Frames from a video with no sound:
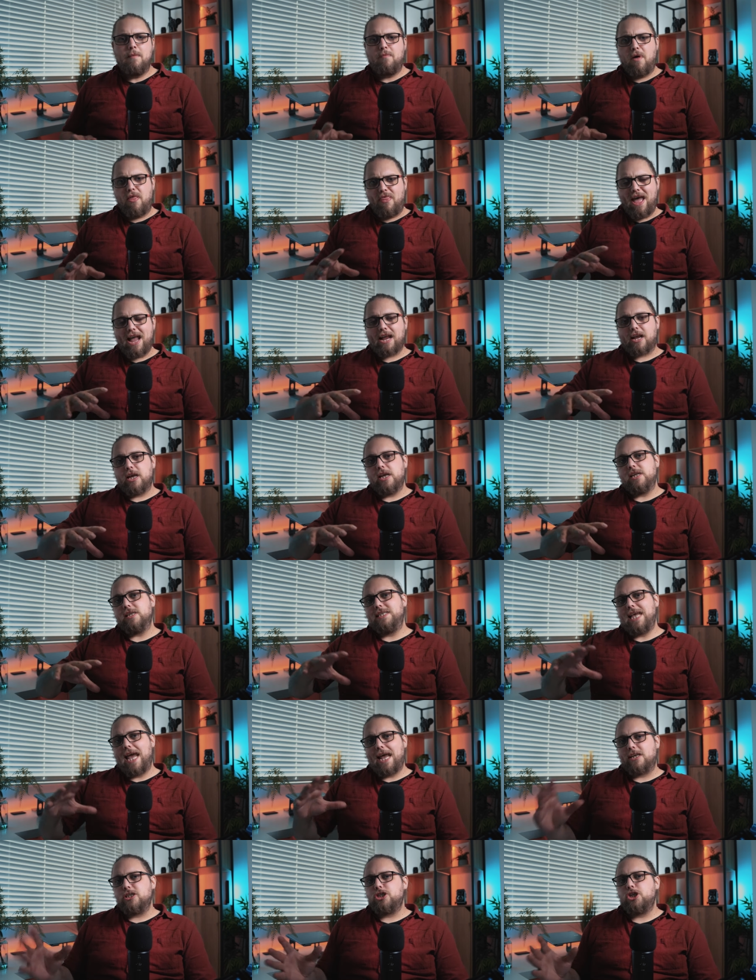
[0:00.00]
But that
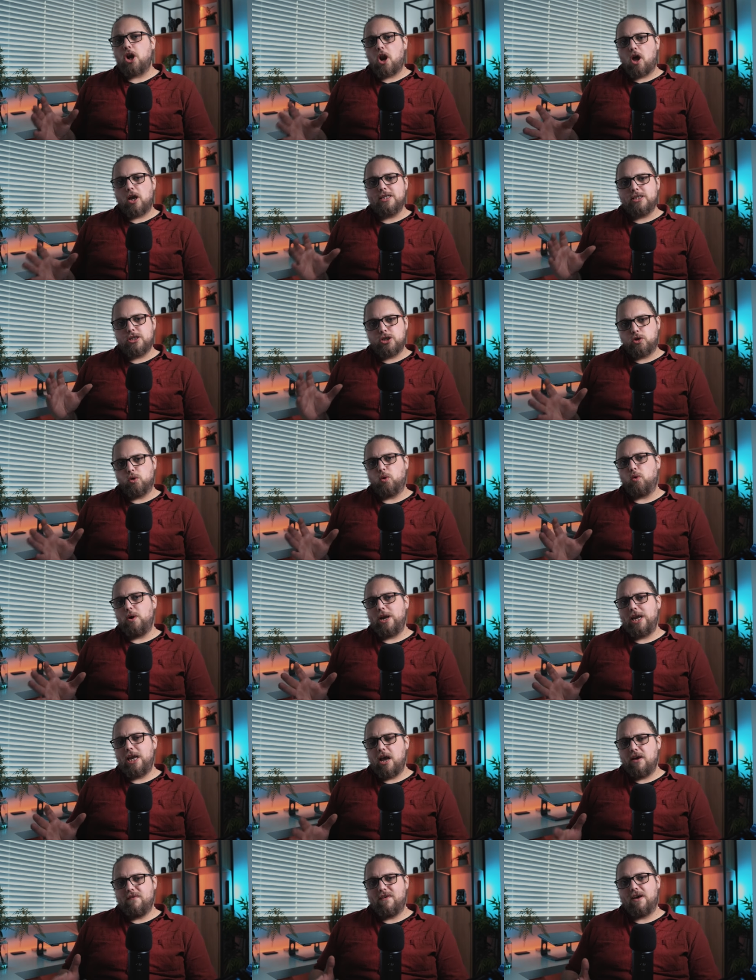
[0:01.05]
contextualized
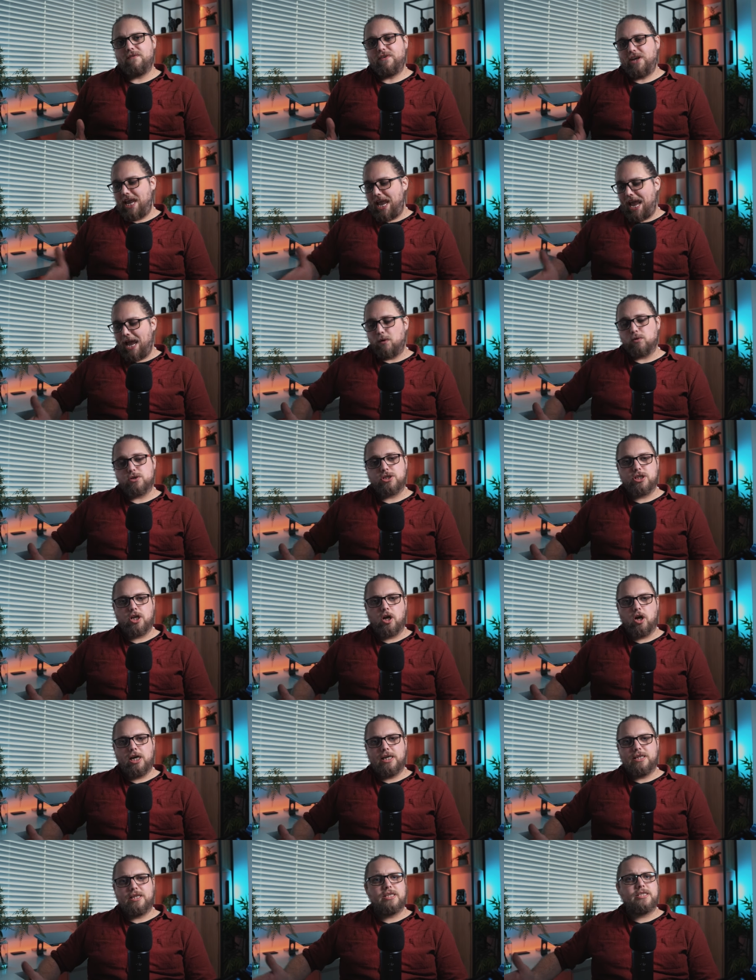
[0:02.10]
story of having it outside,